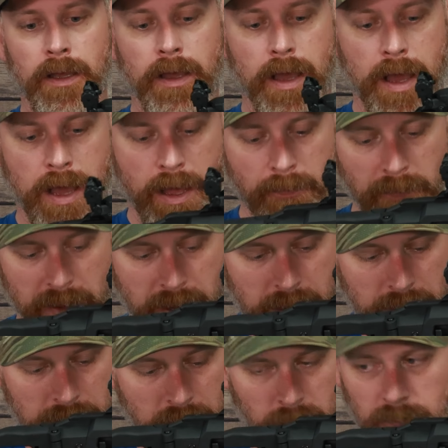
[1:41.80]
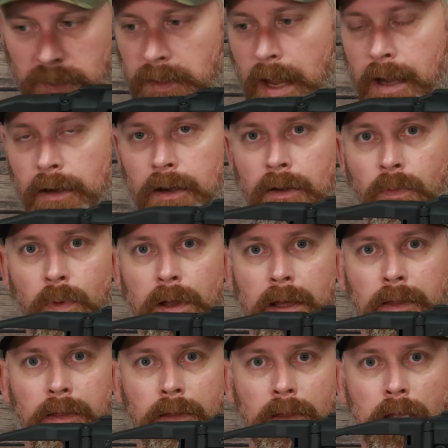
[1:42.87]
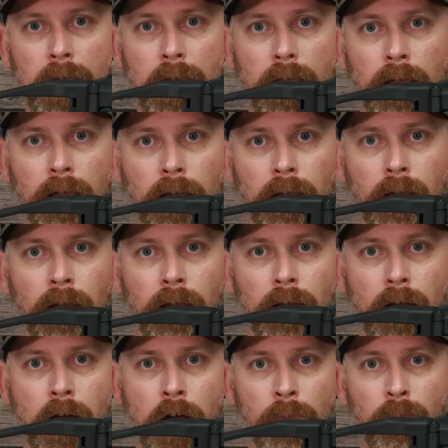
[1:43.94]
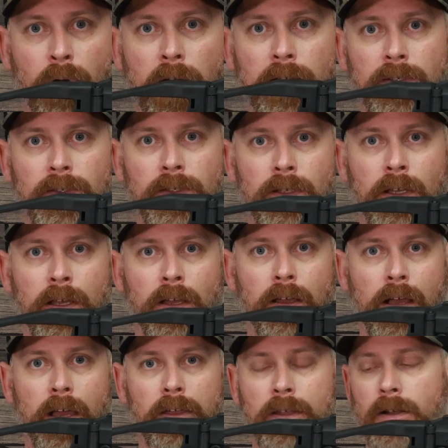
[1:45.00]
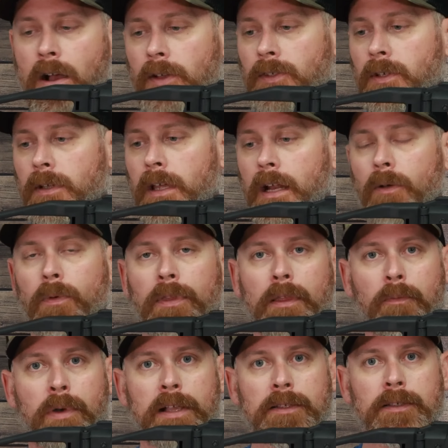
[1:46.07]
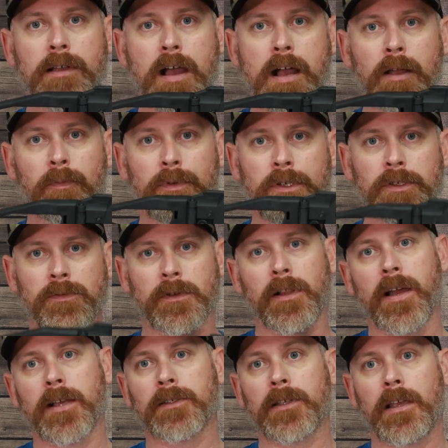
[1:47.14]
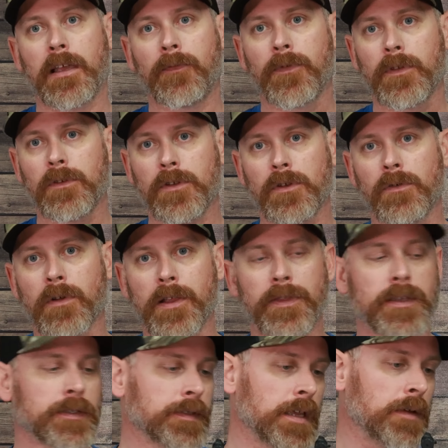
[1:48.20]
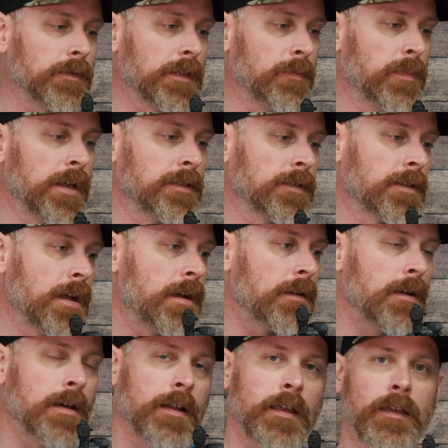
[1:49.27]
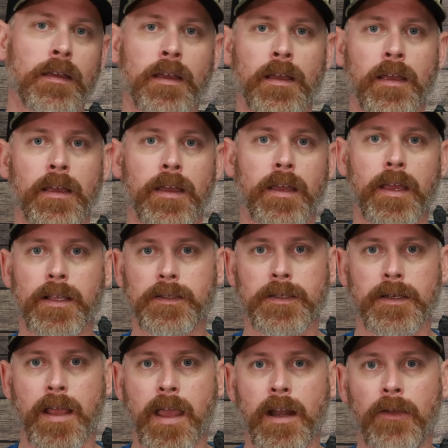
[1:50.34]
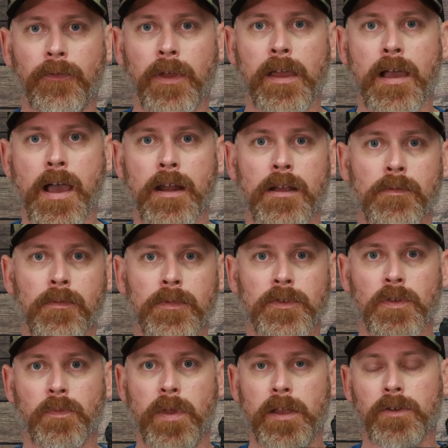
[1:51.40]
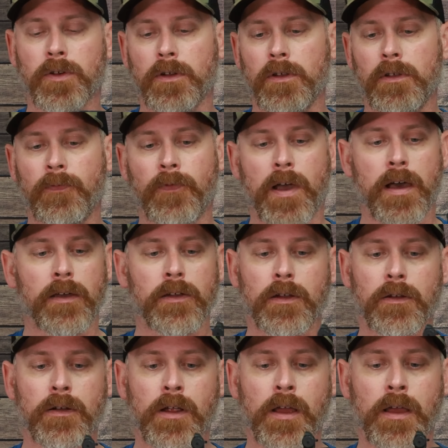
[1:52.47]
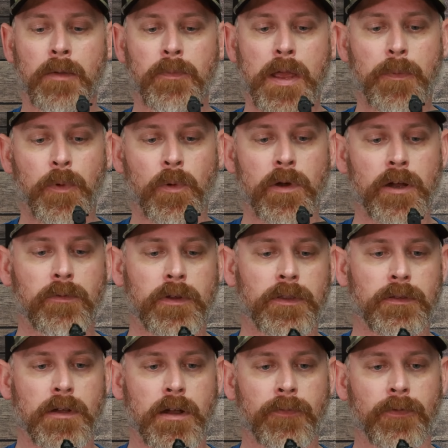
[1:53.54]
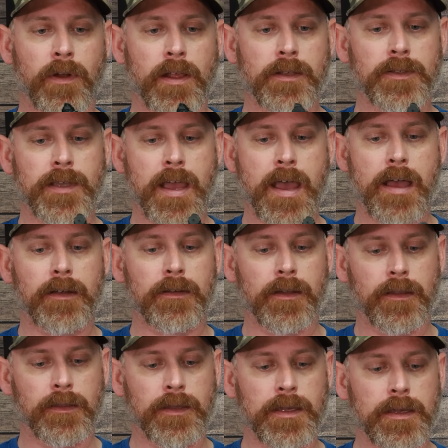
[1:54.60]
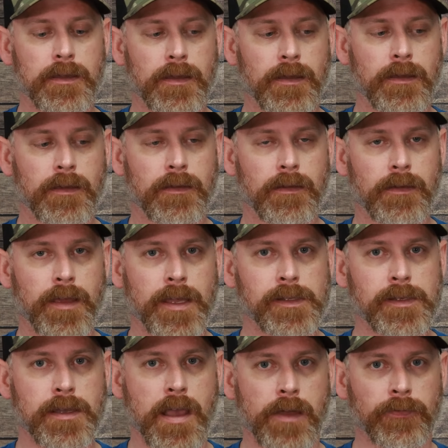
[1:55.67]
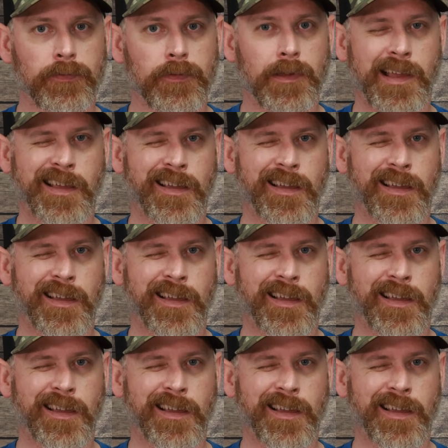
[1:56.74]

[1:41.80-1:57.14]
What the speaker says: And it comes standard with the arm brace. You can also get it with the buttstock, but just realize if you do run this thing with the buttstock on it, it's an NFA item, so make sure you file your paperwork with our friends at the ATF.